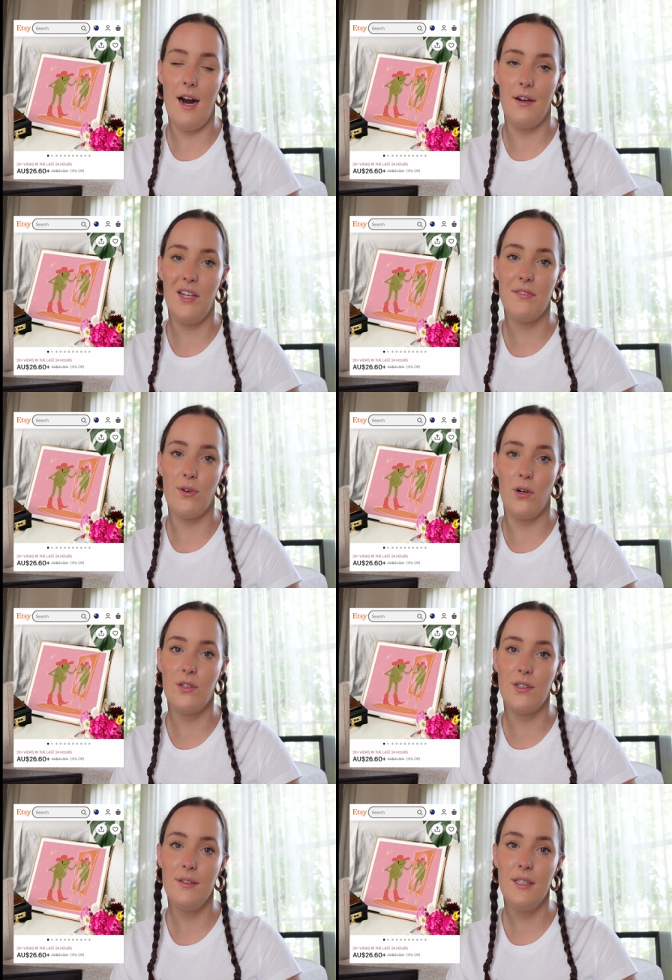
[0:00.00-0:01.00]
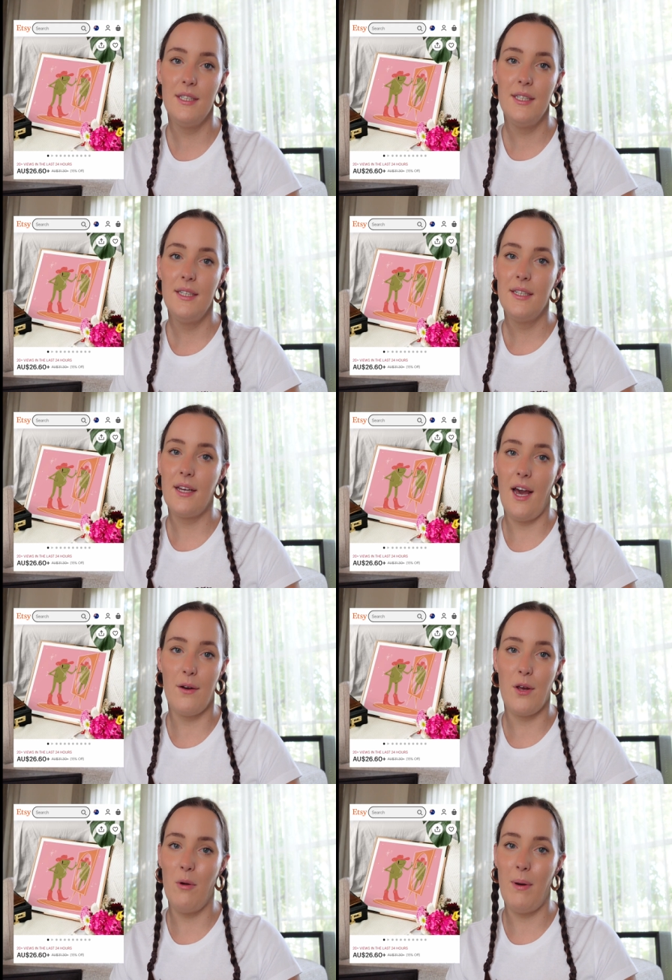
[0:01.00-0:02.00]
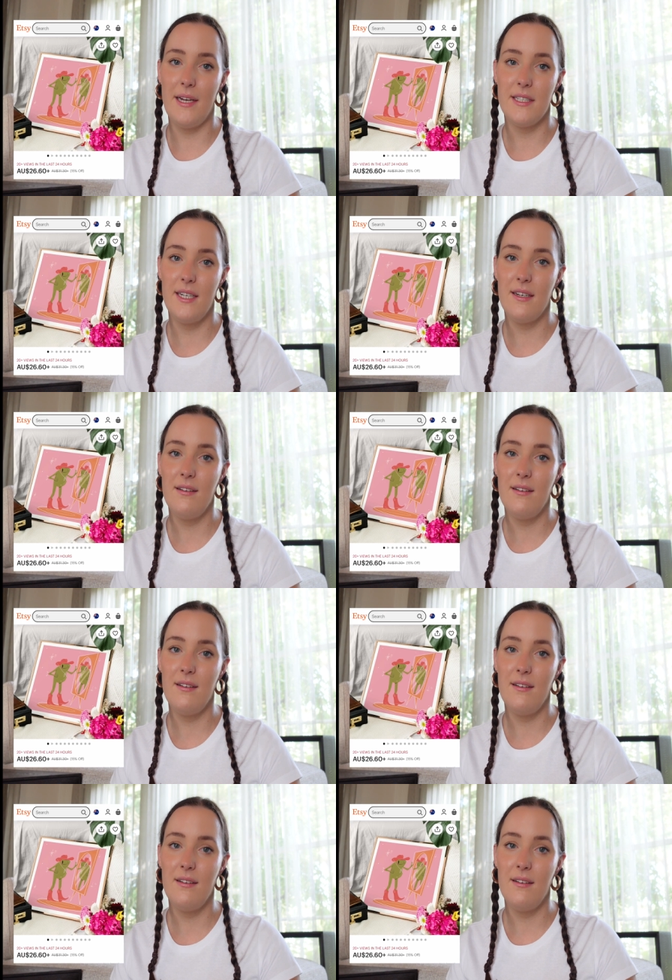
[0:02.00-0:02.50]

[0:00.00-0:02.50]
Howdy Frog cowgirl painting.